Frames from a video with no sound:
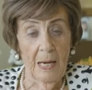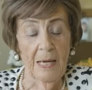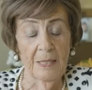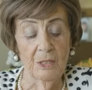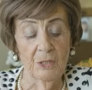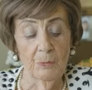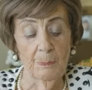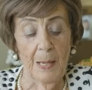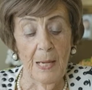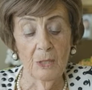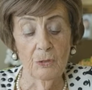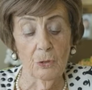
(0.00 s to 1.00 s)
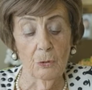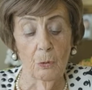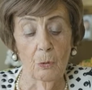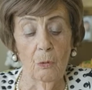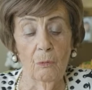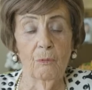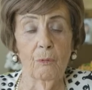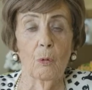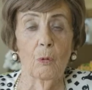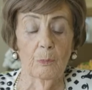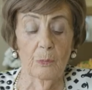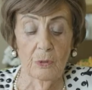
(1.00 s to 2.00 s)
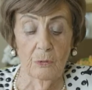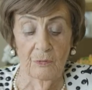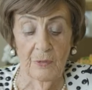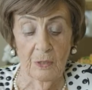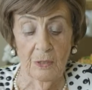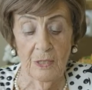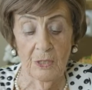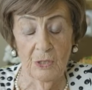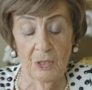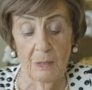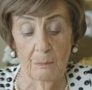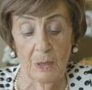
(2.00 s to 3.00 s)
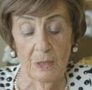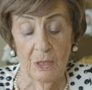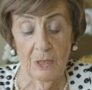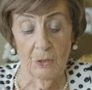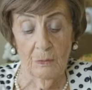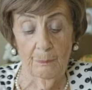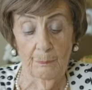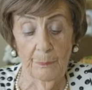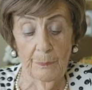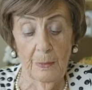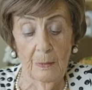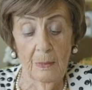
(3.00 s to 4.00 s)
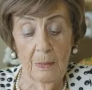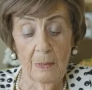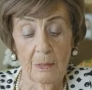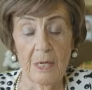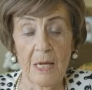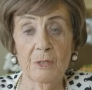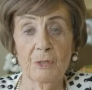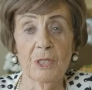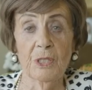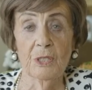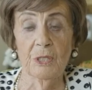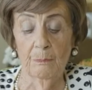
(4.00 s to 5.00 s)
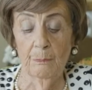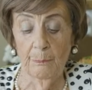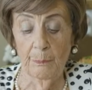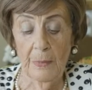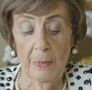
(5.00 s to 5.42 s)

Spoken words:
I despise all forms of anti-Semitism, racism,